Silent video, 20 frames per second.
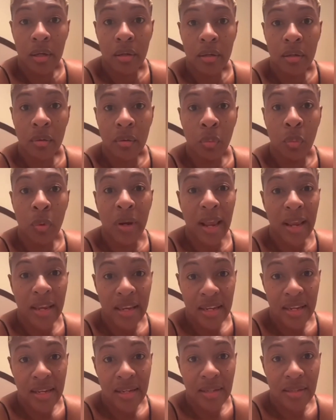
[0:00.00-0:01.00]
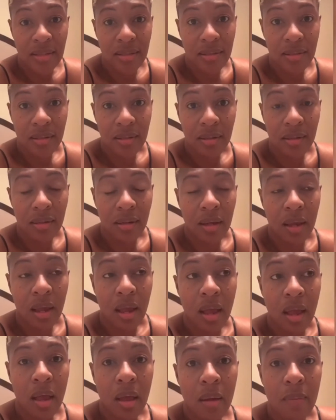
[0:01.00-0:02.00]
what I eat,
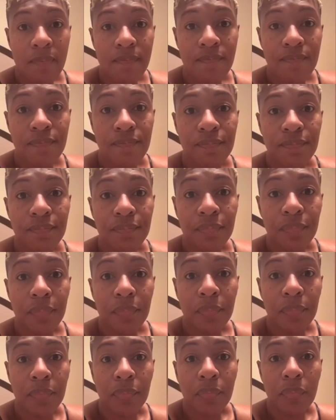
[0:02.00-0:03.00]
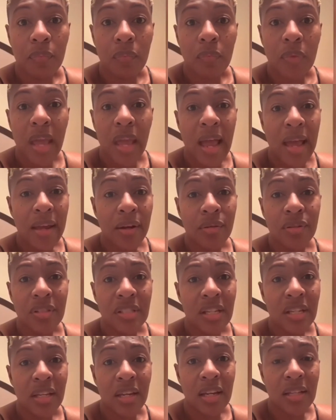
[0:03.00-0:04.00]
I don't
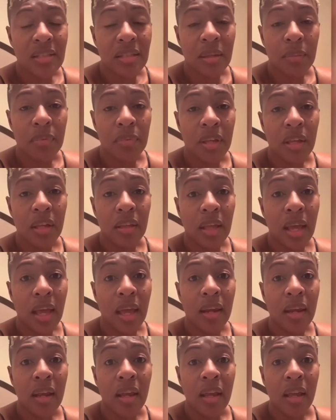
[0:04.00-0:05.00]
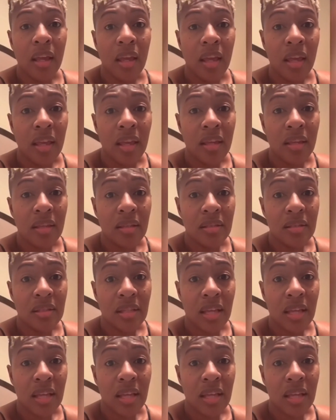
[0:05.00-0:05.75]
see it as something that is